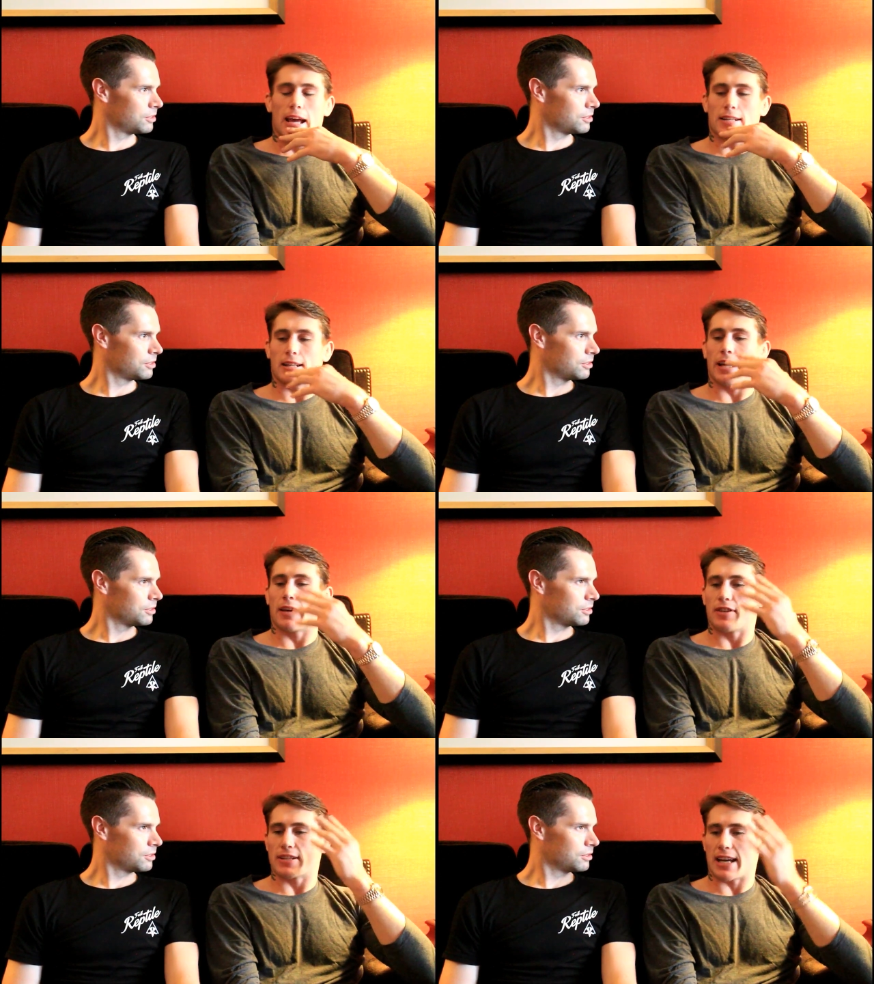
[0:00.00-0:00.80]
Speaker 1: it's like if
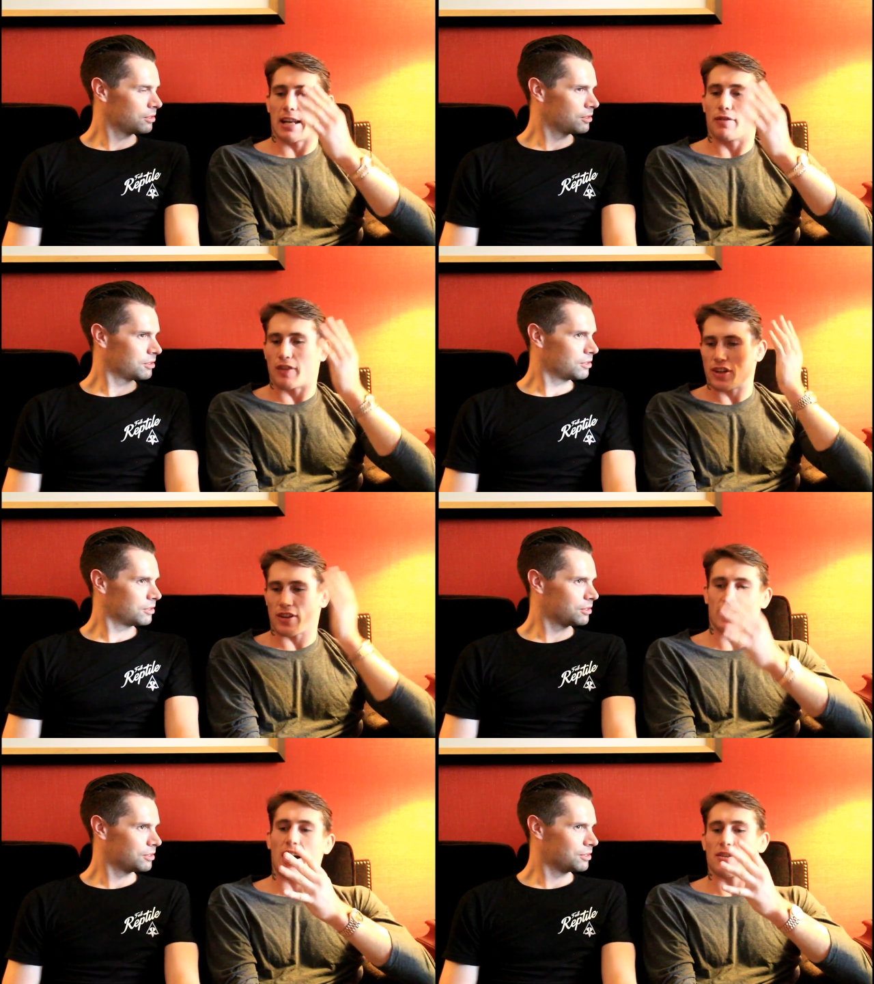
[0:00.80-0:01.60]
you tell a fish a
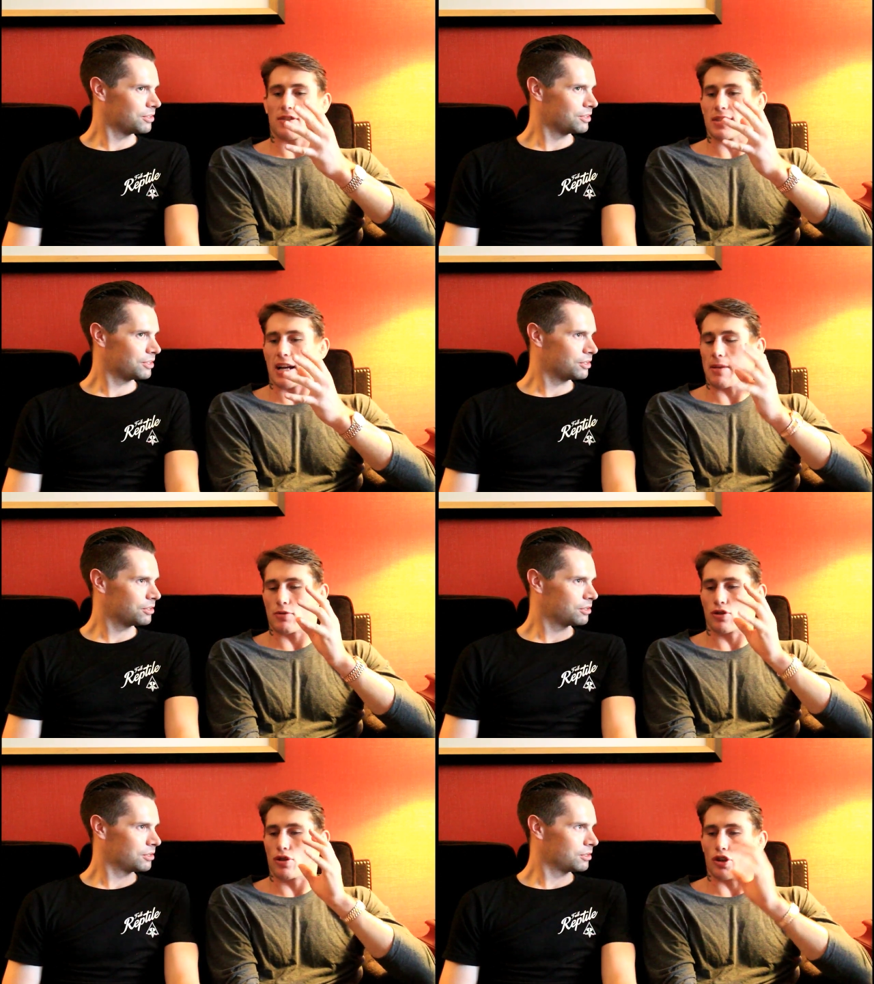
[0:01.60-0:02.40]
thousand times or
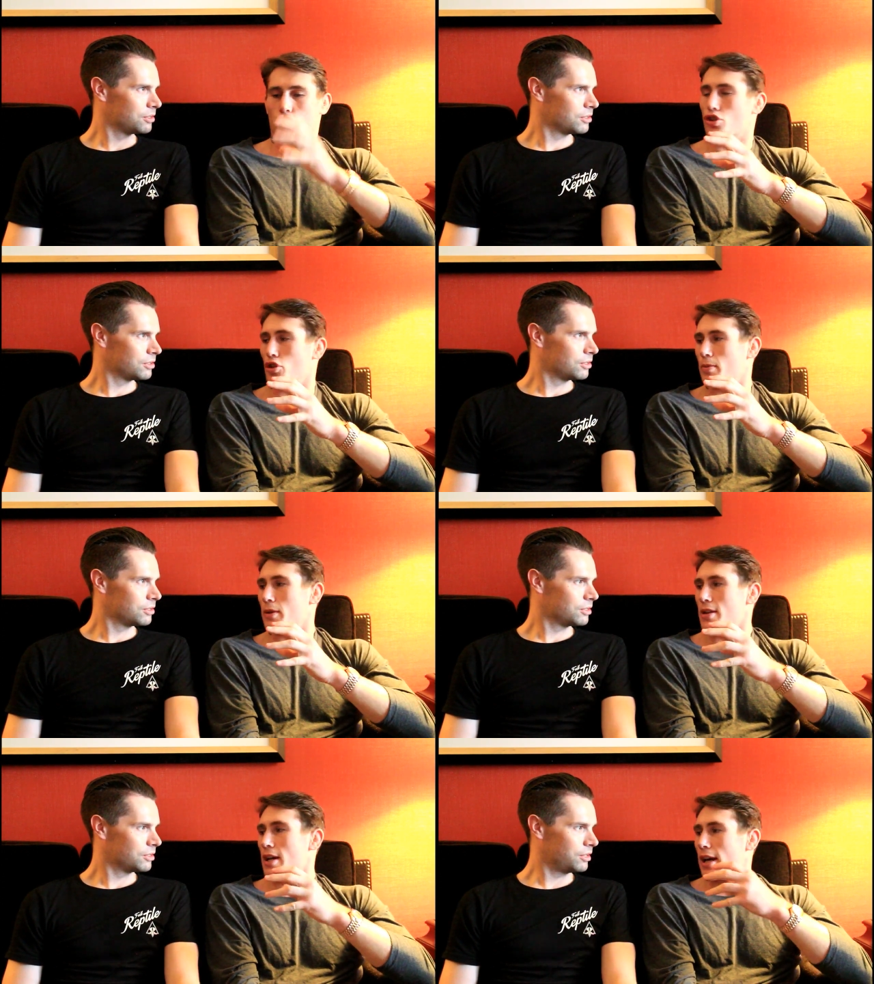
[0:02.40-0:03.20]
something, you're
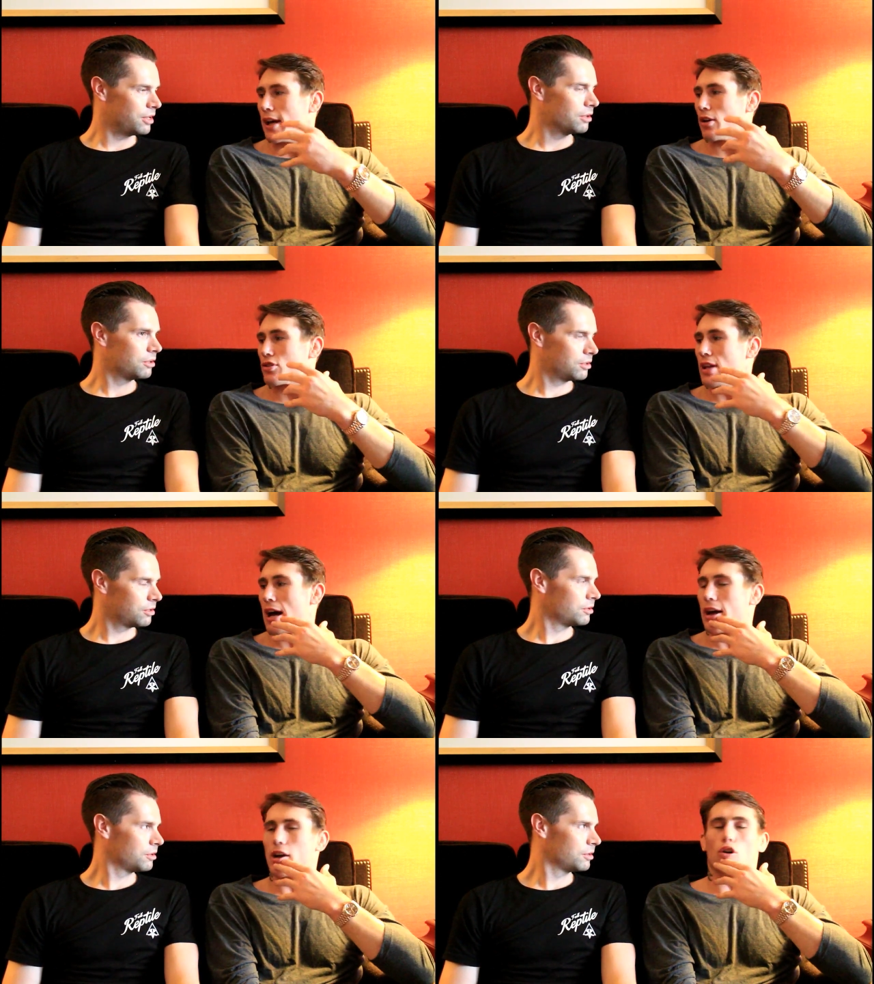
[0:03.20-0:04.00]
stupid. Yeah. It'll
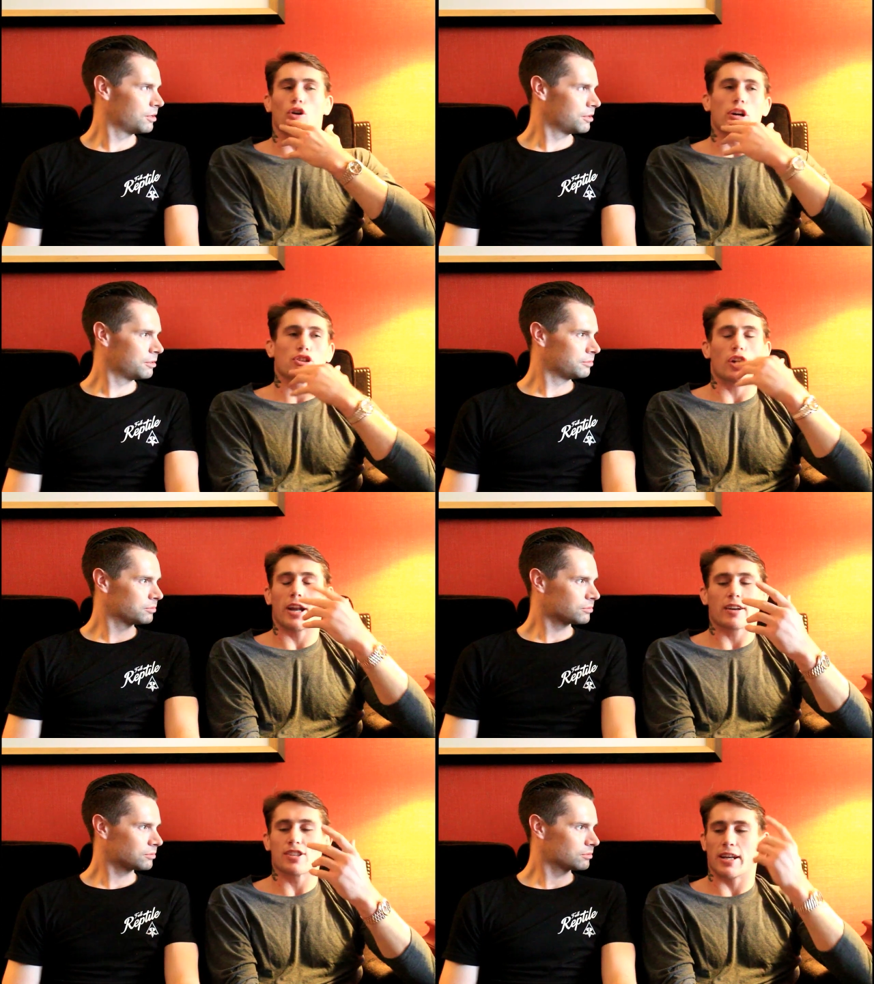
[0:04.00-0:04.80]
start. It, or it's not
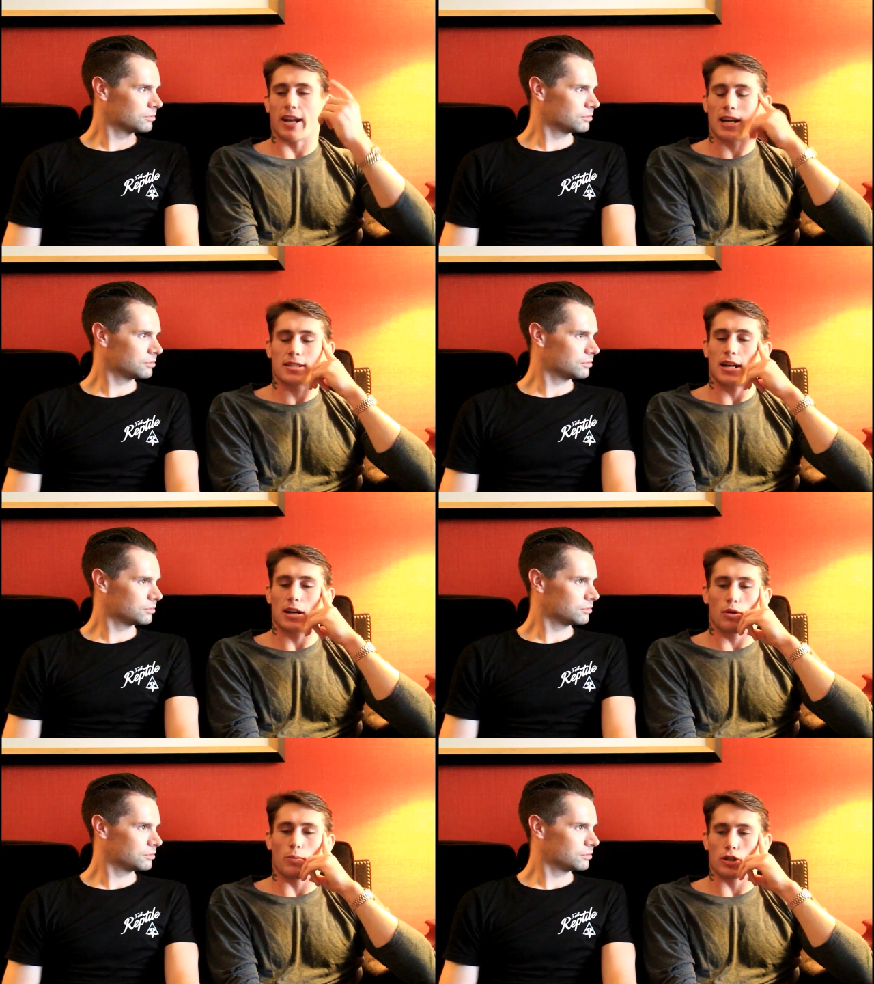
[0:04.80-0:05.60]
actually an Einstein
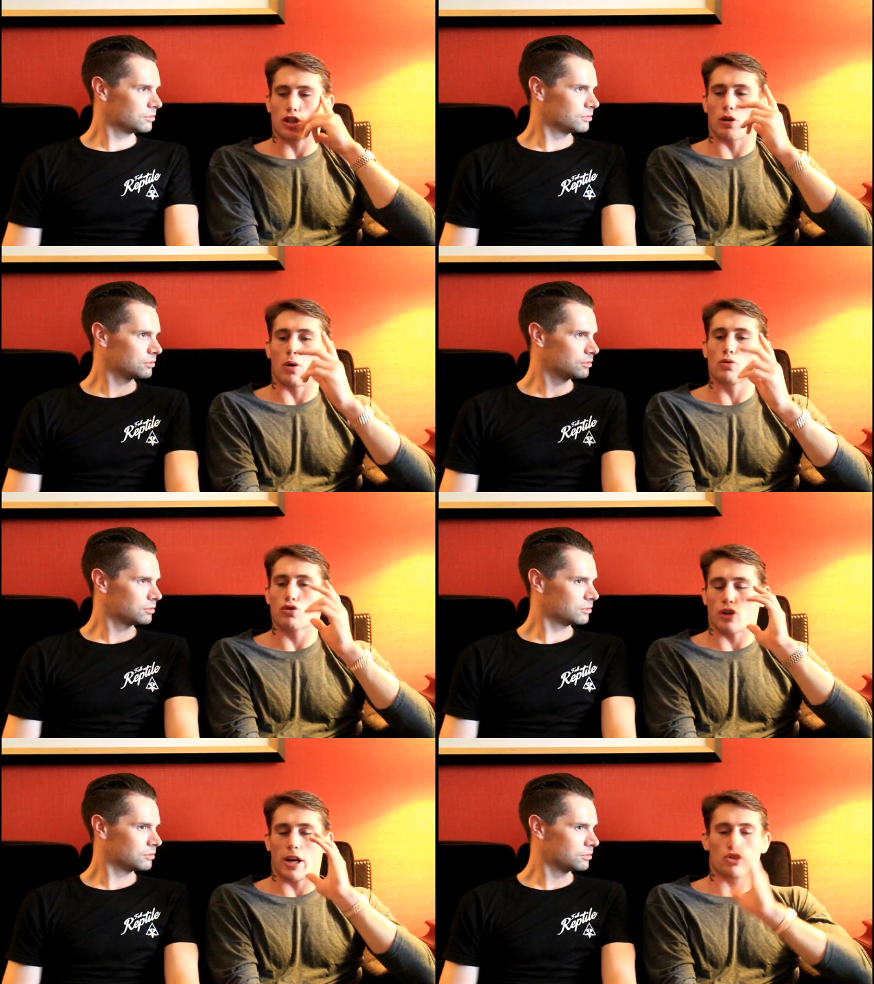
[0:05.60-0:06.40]
quote, but it's a
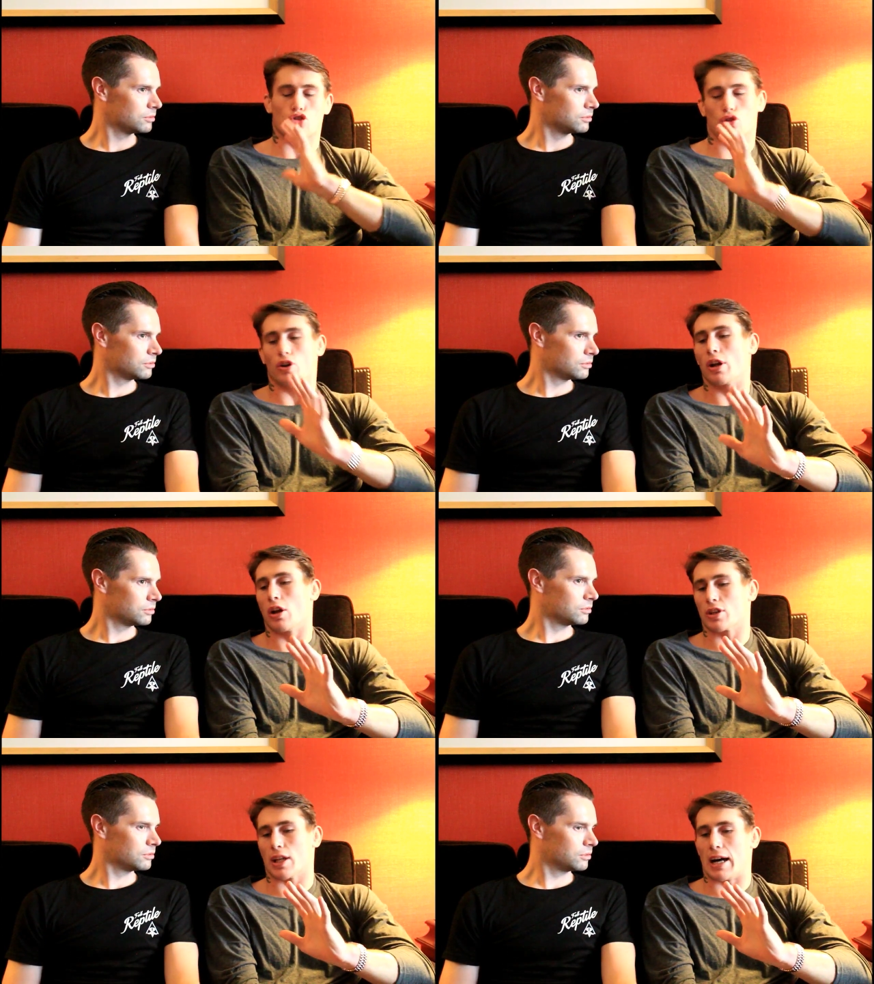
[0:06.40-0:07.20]
quote. It's something
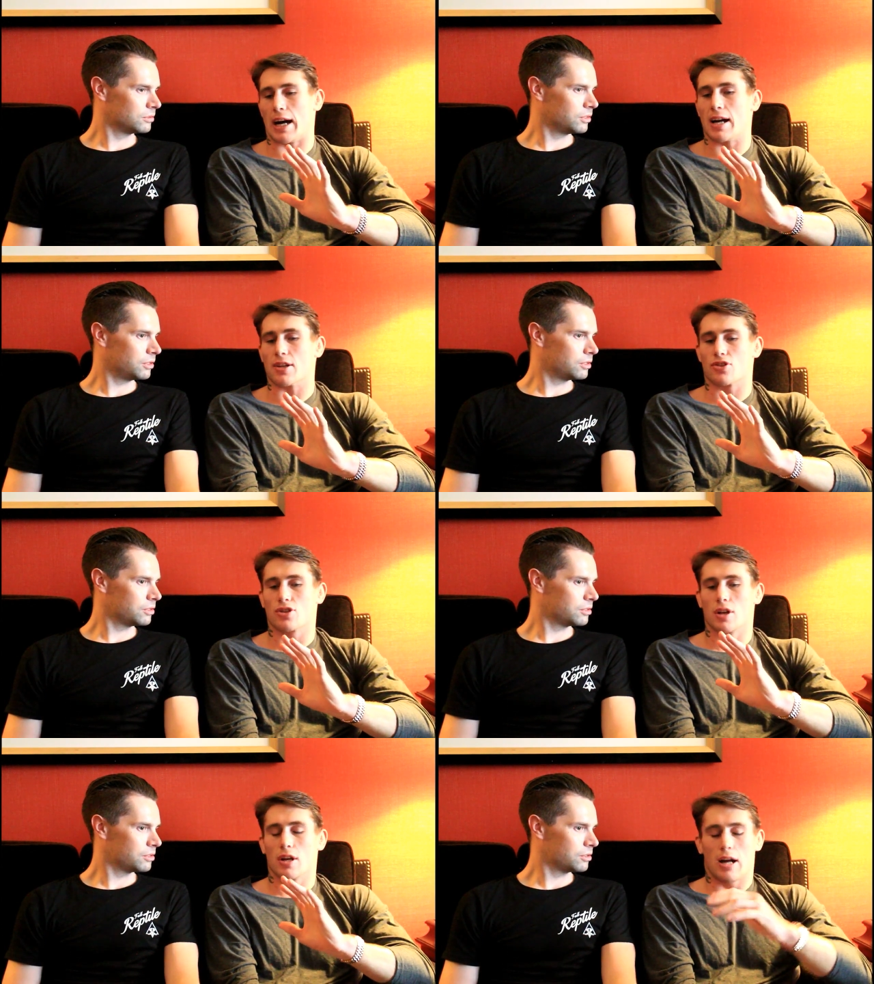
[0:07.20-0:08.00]
along the lines.
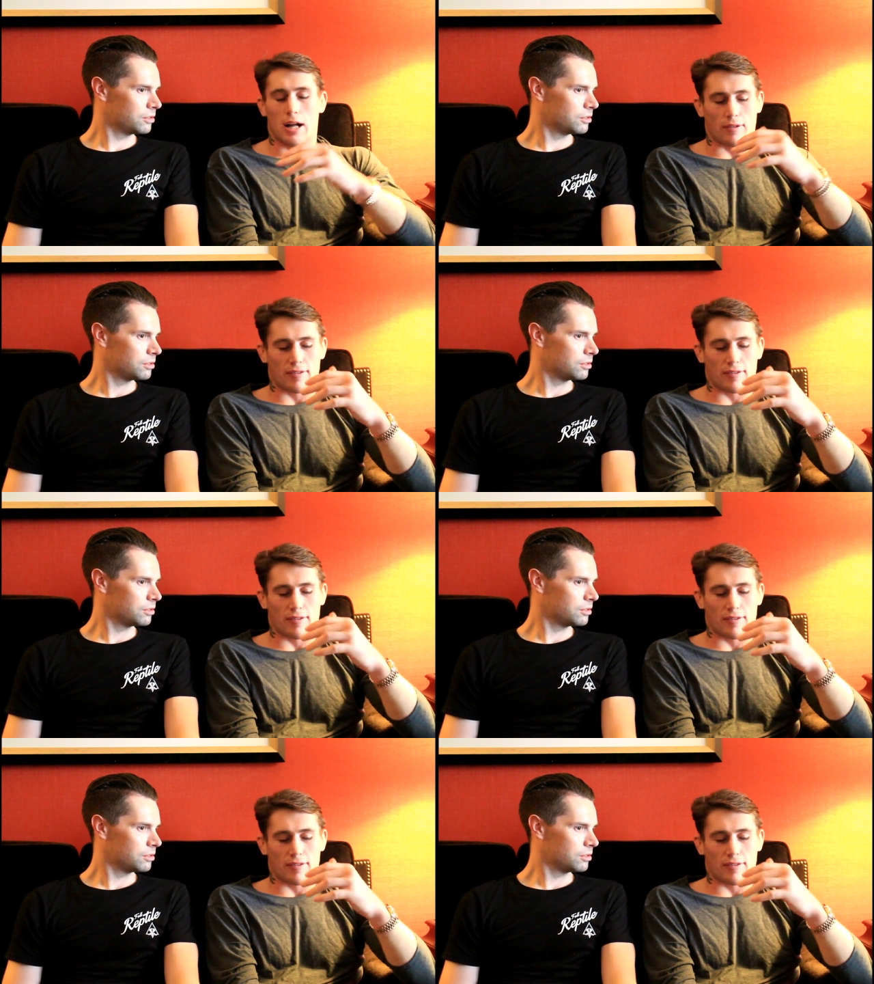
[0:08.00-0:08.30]
I'll